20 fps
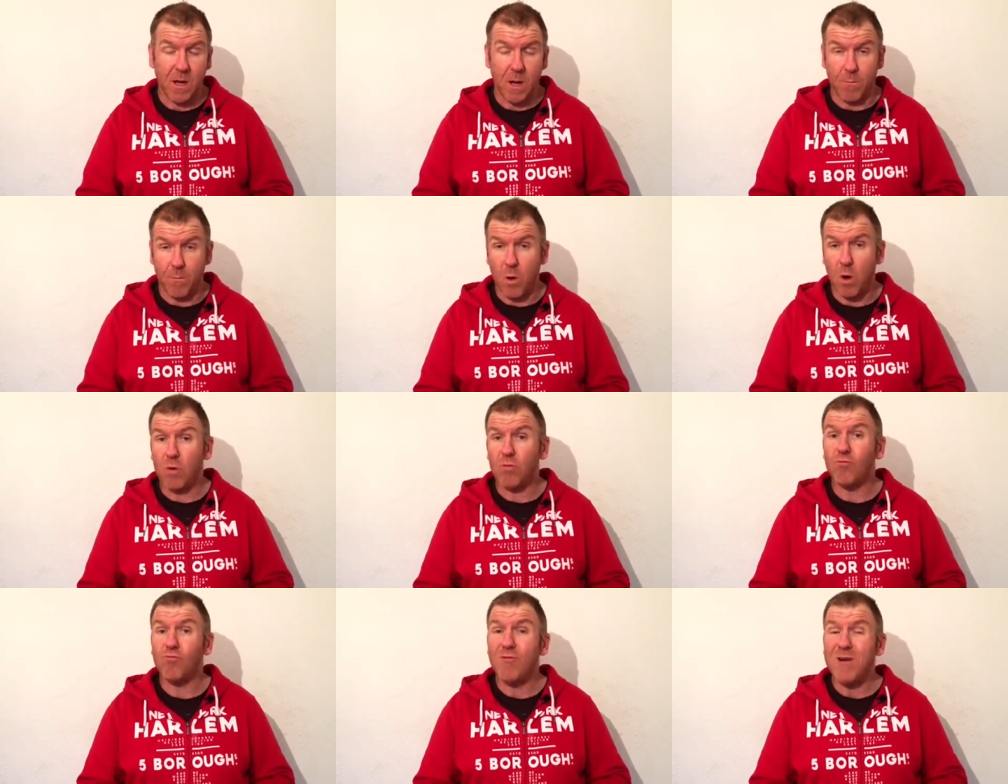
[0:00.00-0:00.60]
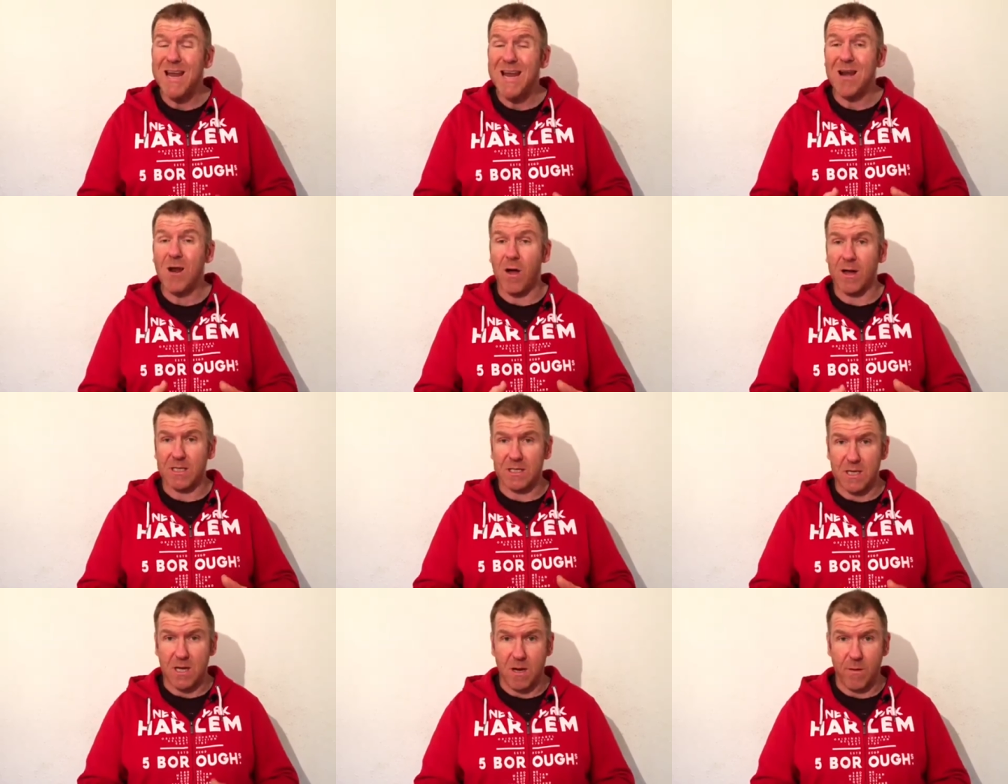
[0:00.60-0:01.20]
Upon
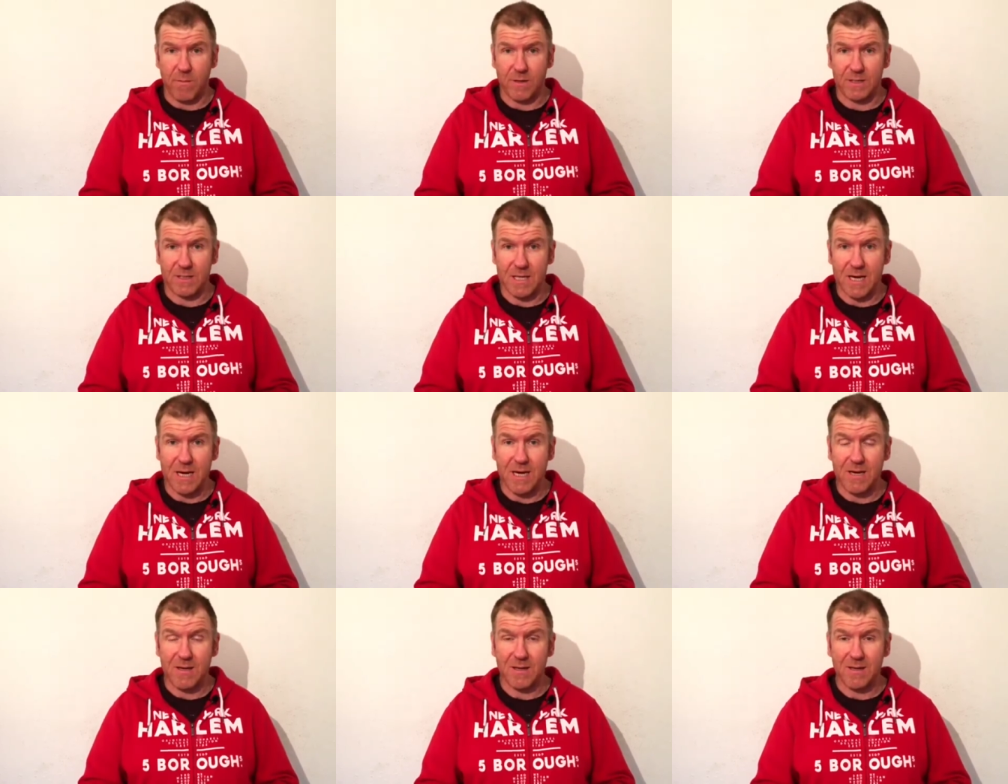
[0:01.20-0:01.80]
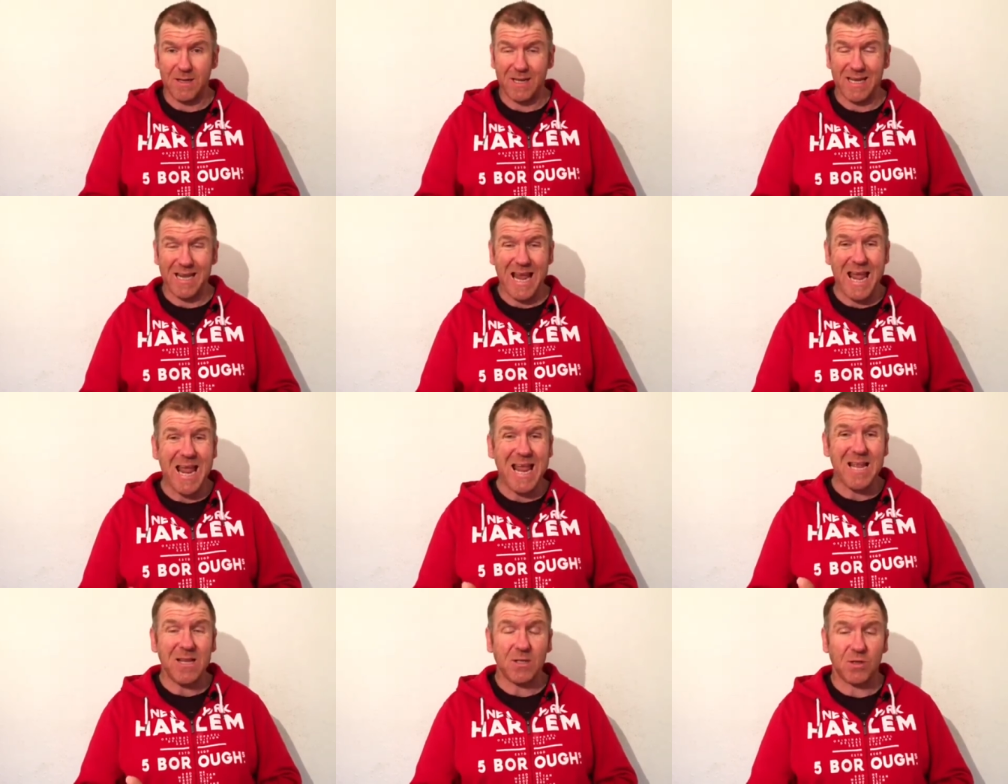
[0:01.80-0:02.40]
realising their mistake, the
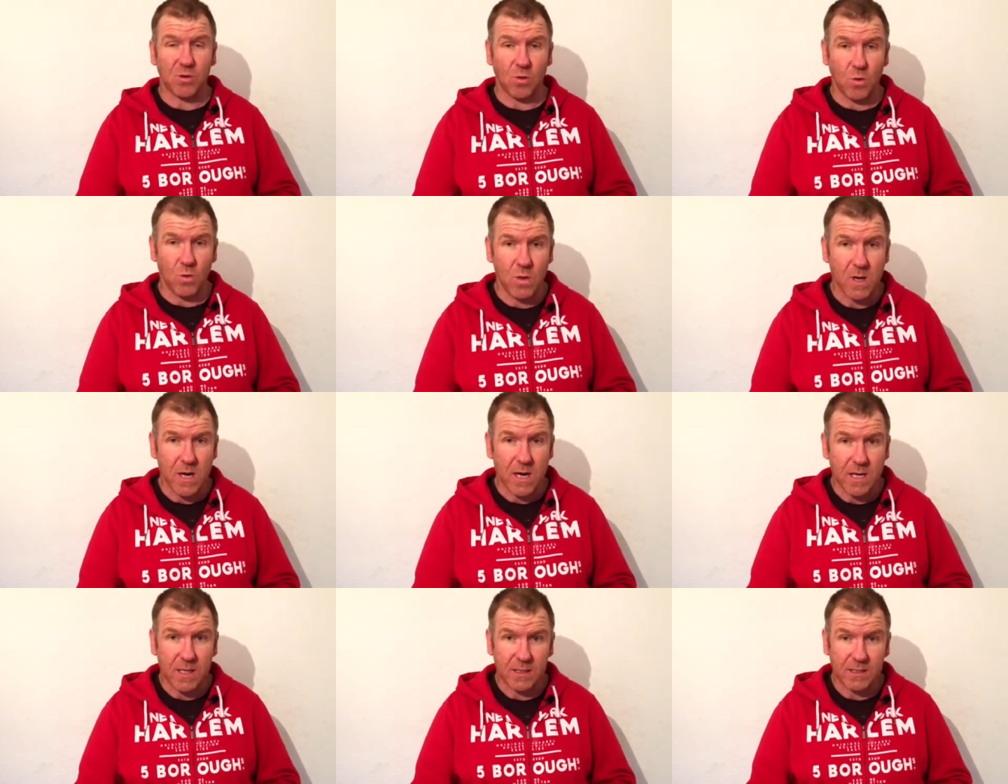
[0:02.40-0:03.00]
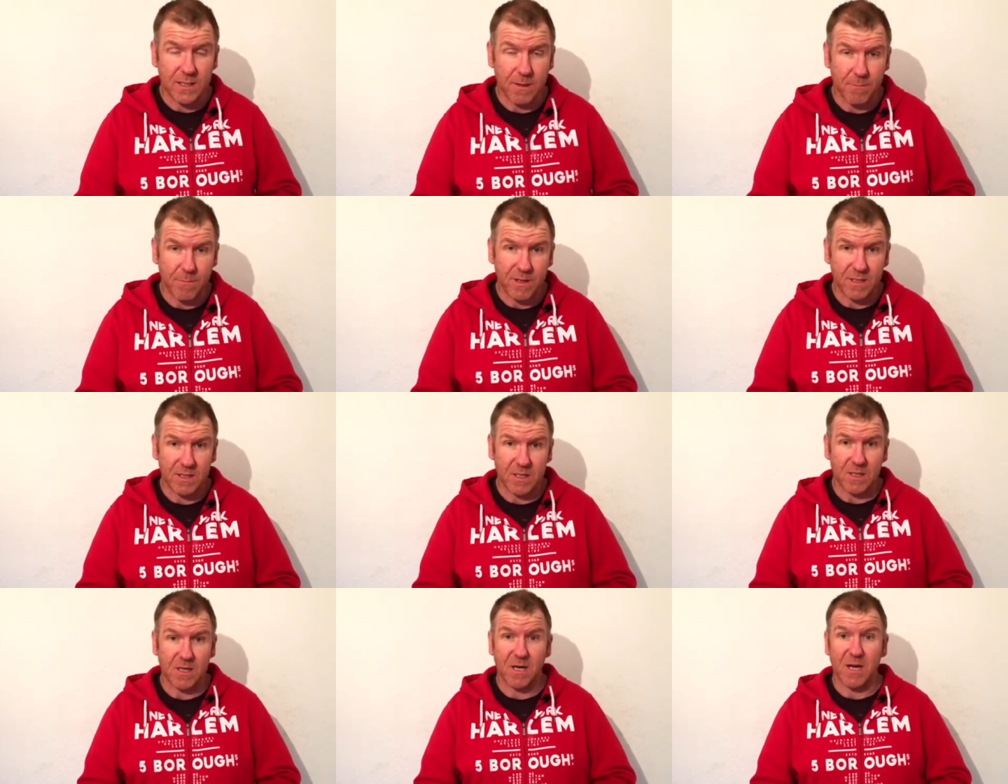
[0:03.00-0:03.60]
council sent
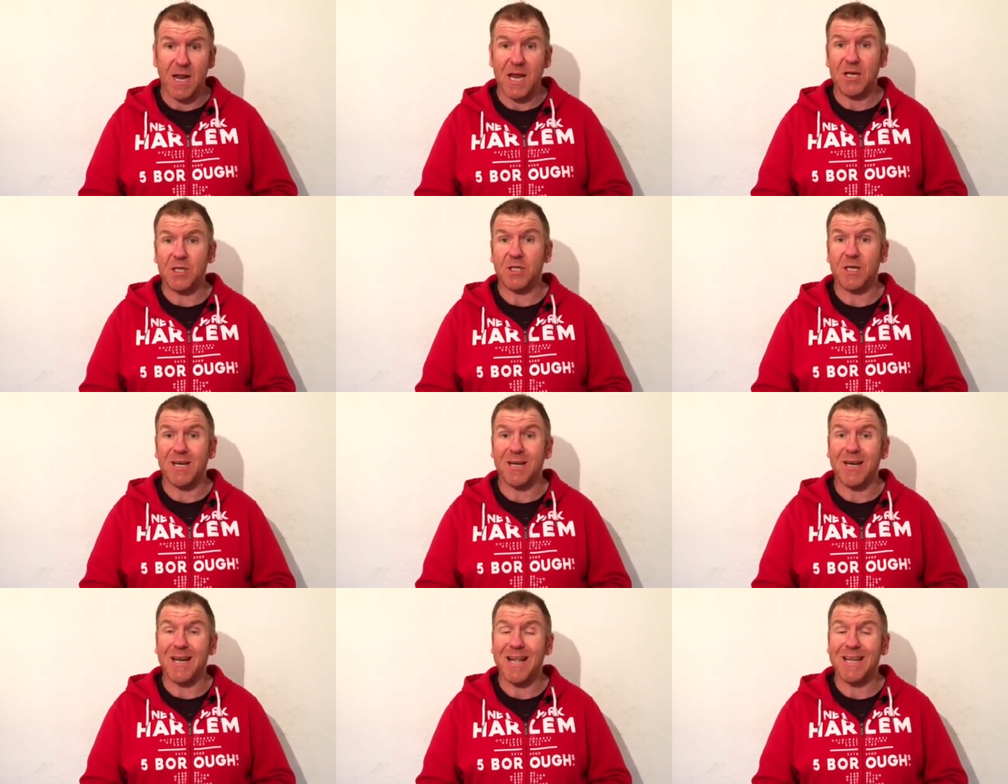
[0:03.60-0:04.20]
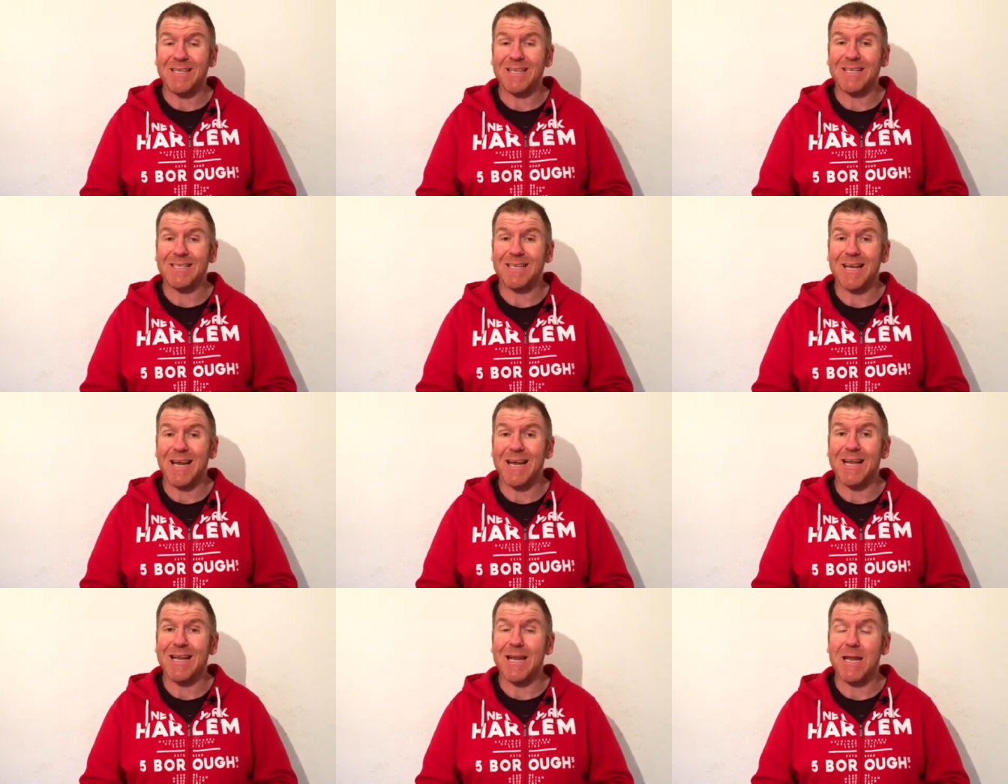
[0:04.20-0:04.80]
Mr Danashi a letter
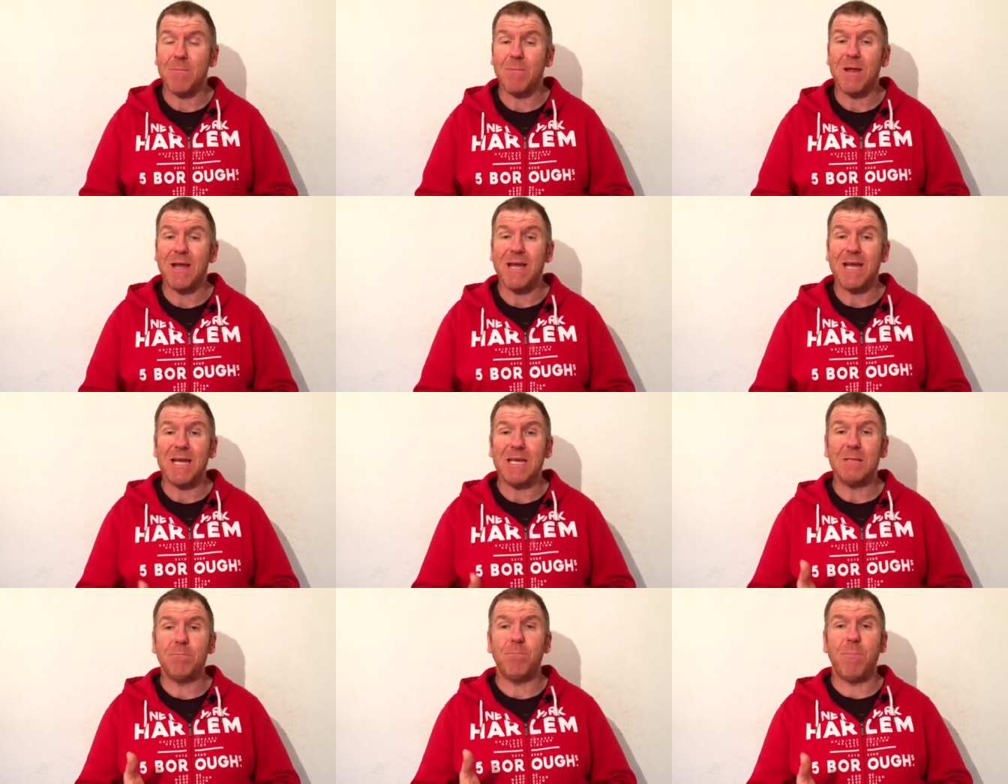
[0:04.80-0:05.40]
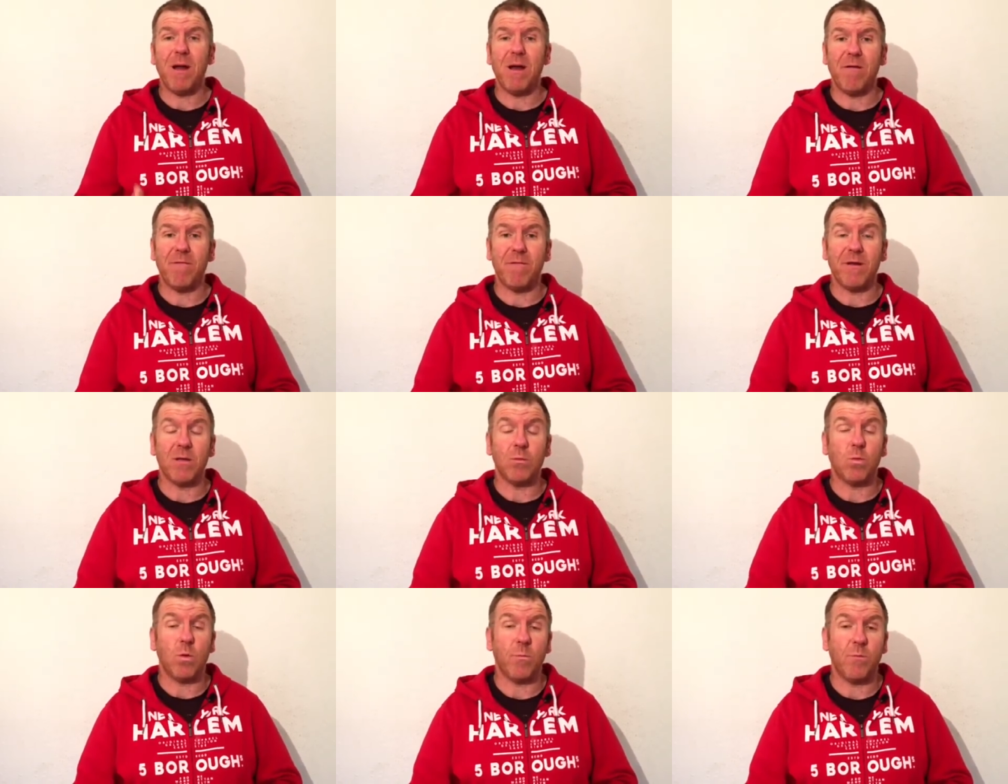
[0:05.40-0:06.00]
telling him his
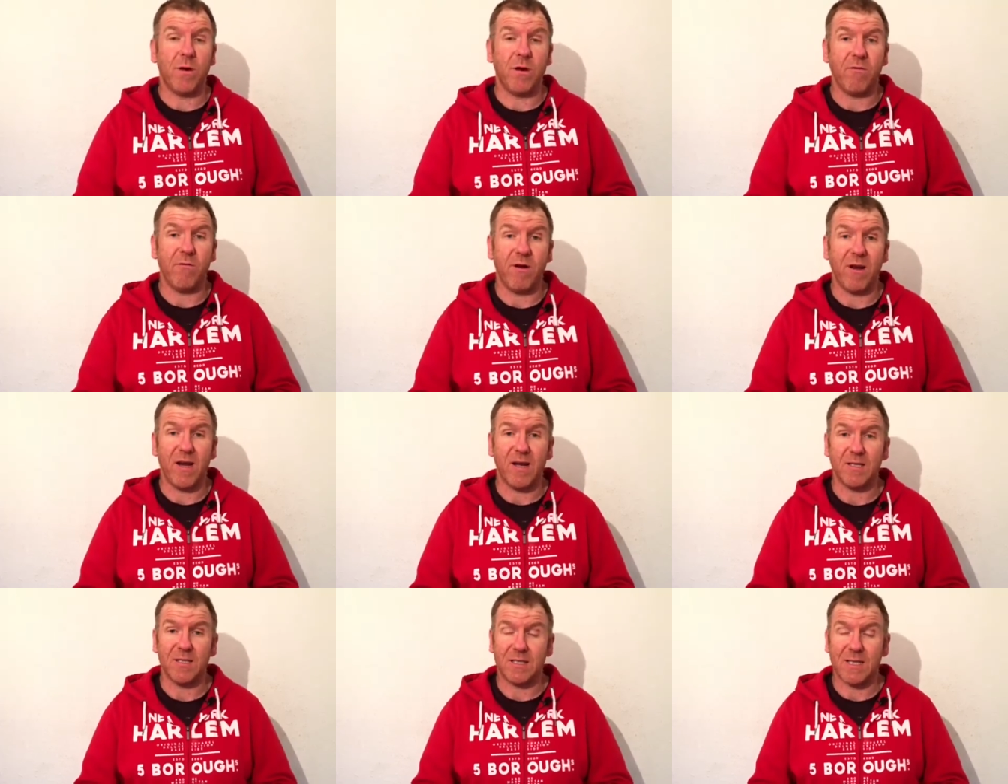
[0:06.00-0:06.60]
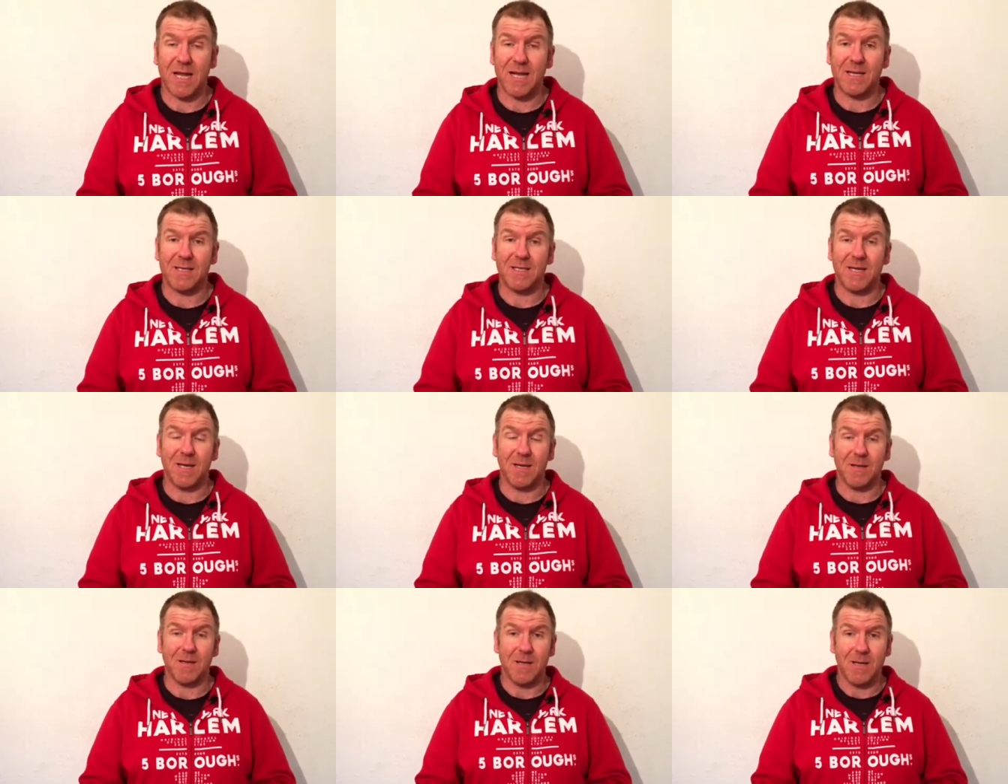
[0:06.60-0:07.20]
benefits would be
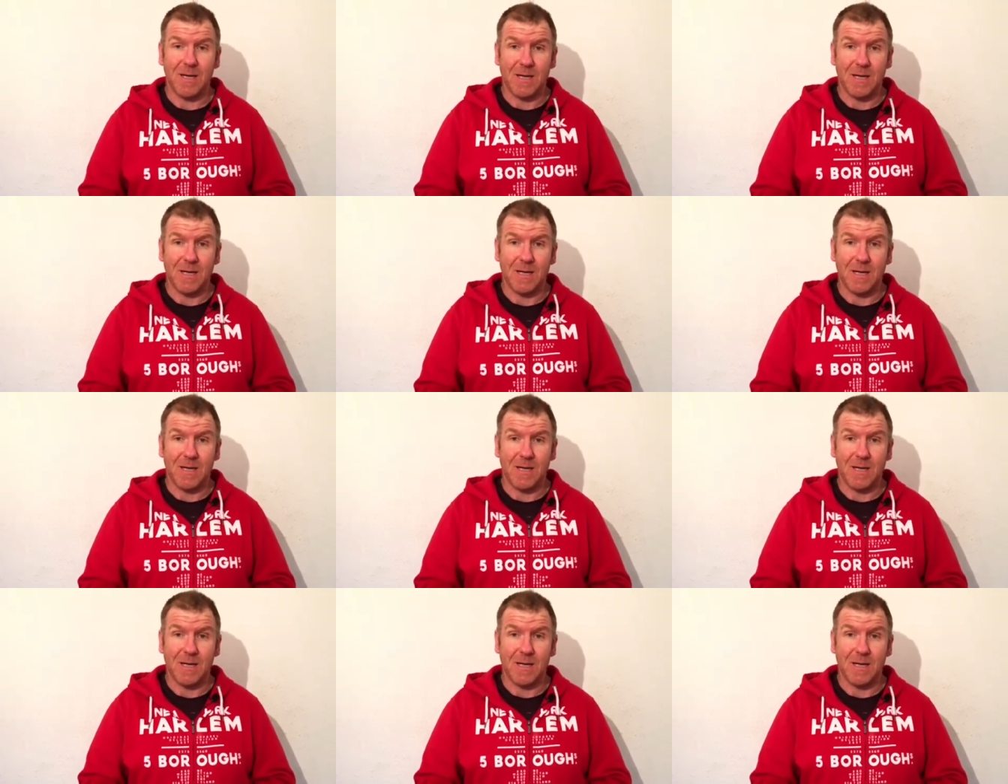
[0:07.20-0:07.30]
reinstated.